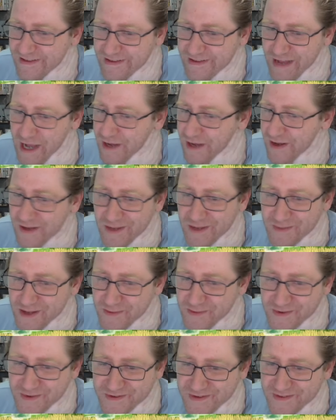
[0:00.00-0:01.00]
I'm
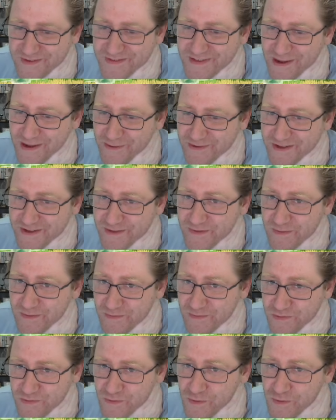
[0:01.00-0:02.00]
just astounded that we
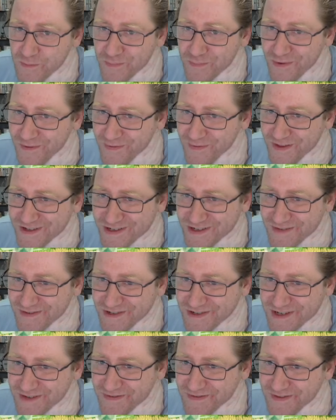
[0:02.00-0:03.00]
drew both the
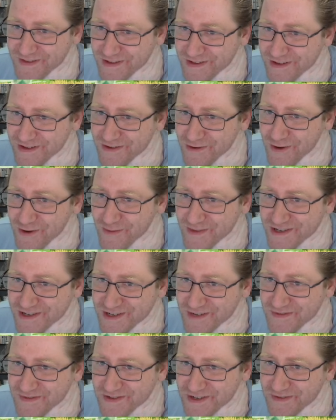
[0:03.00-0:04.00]
Chiffchaff, the common
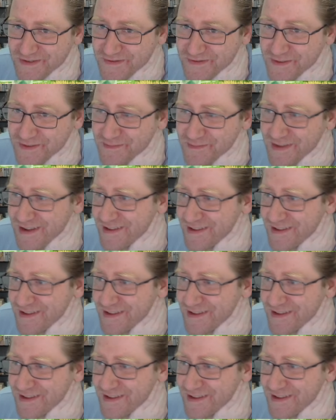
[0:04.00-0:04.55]
Chiffchaff, the main